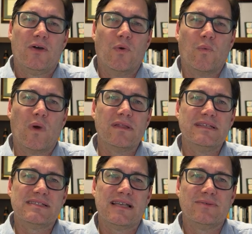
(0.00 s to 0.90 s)
While
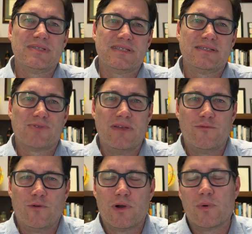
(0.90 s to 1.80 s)
this sounds
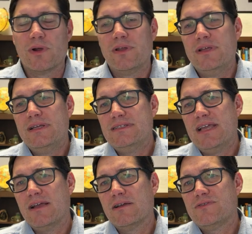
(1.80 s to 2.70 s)
straightforward,
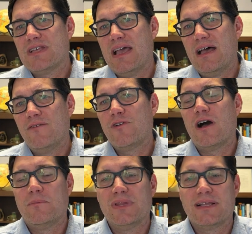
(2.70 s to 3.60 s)
tariffs have
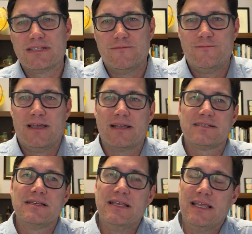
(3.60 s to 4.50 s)
complex
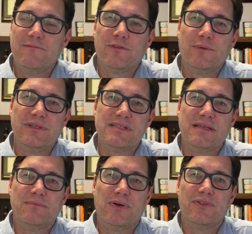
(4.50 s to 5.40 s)
effects,
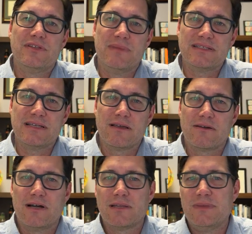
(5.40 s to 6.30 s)
influencing both domestic
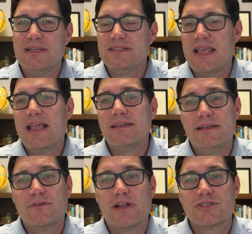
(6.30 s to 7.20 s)
economies and
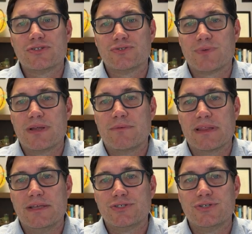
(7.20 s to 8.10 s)
international trade
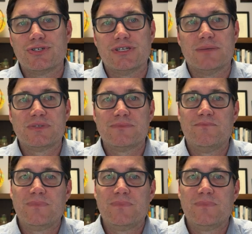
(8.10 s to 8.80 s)
relationships.